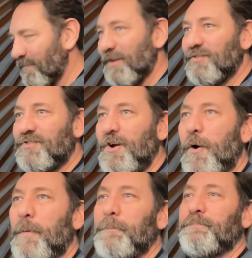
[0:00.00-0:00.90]

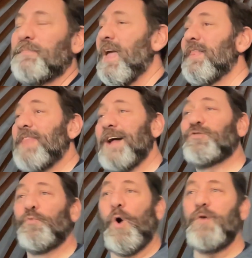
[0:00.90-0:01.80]
So
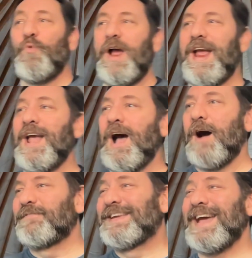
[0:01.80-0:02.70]
that's one way
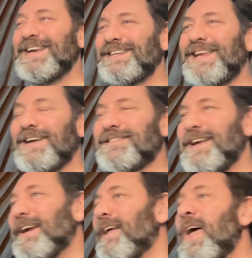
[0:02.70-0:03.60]
of getting test
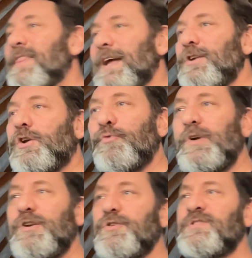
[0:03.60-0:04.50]
data that you can
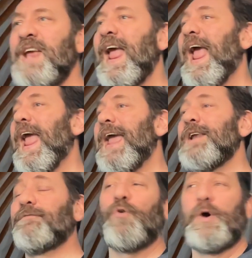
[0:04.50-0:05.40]
reuse and
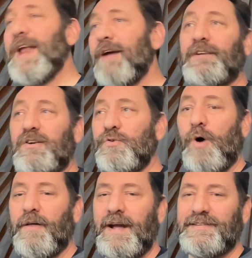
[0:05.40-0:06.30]
avoid having to do
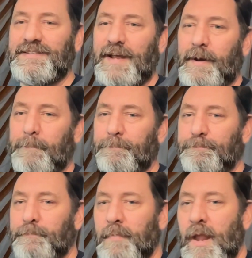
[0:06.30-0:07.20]
all that setup.
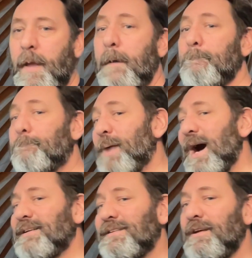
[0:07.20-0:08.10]

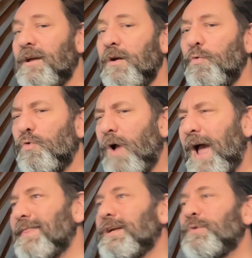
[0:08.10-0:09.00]
But
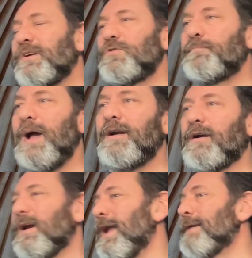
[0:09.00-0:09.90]
I think we can do
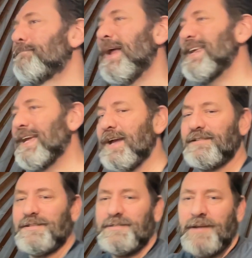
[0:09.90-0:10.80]
better in many
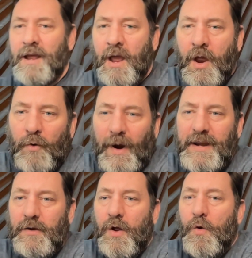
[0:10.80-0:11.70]
cases,
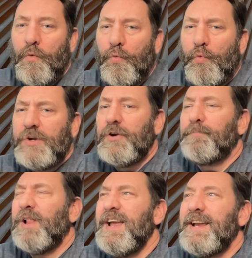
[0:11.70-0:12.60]
right? When you're
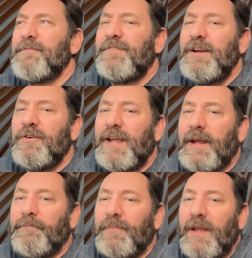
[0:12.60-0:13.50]
playing a video game